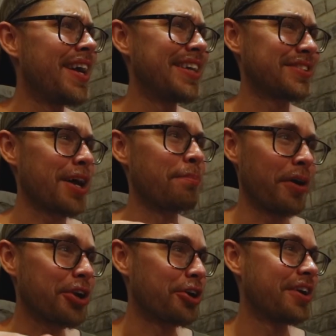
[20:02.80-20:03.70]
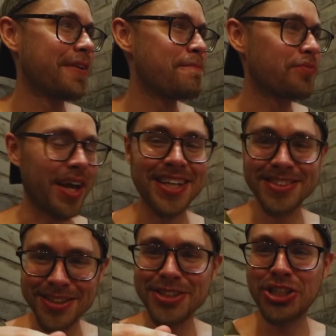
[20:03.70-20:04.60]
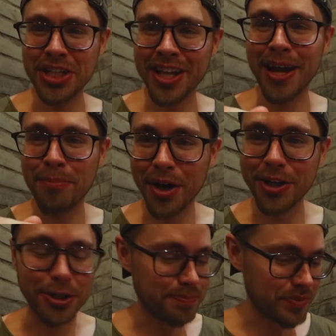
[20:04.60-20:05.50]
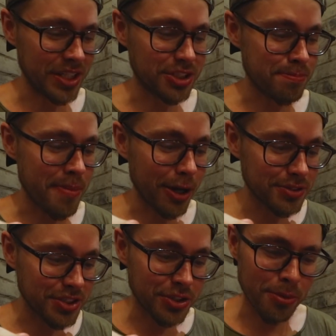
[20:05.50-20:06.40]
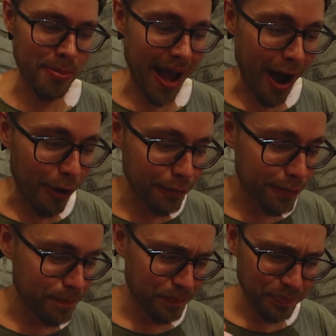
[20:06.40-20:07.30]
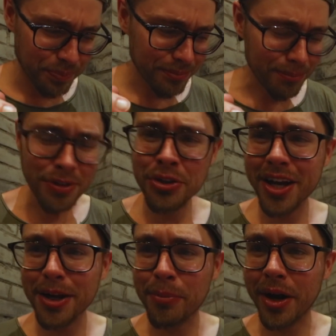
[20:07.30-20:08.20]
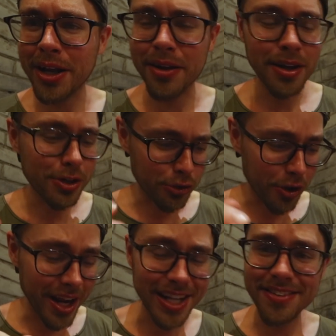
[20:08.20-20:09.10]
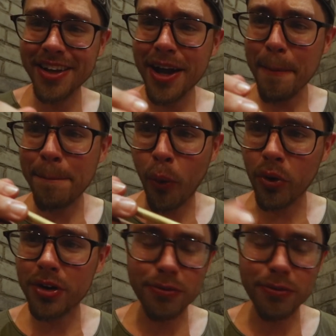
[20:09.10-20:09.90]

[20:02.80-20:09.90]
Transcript: It's like butter. Like it's legit like butter. It just melts in your mouth. You got a great pork